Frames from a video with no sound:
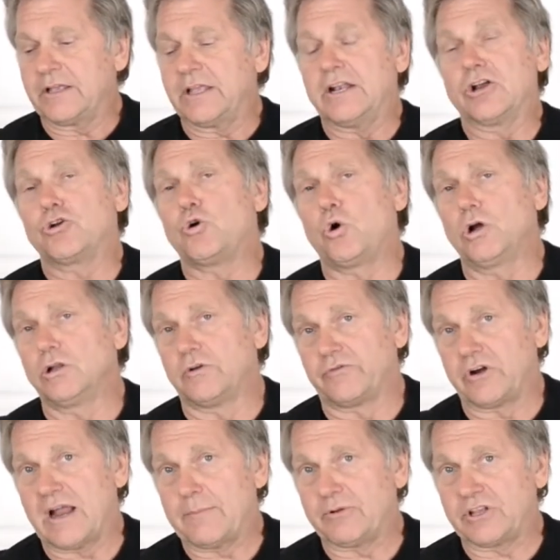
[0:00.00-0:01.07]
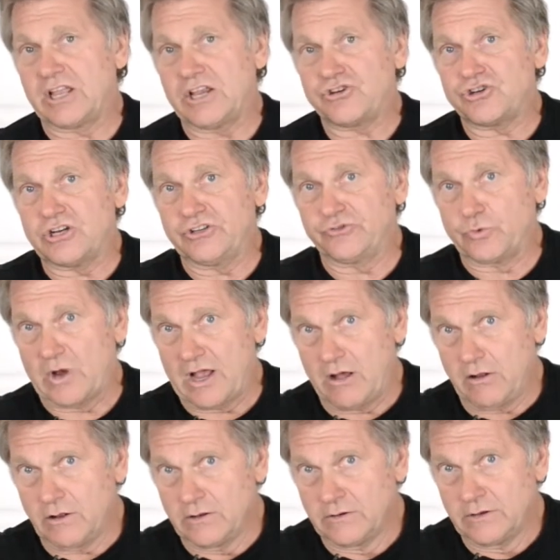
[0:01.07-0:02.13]
in a coilover application as
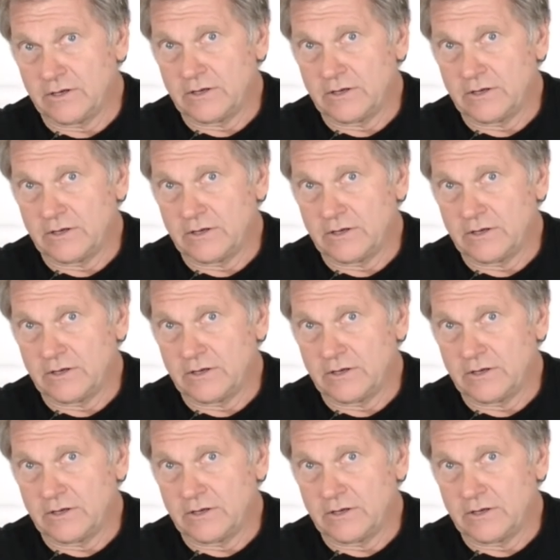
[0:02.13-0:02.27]
well,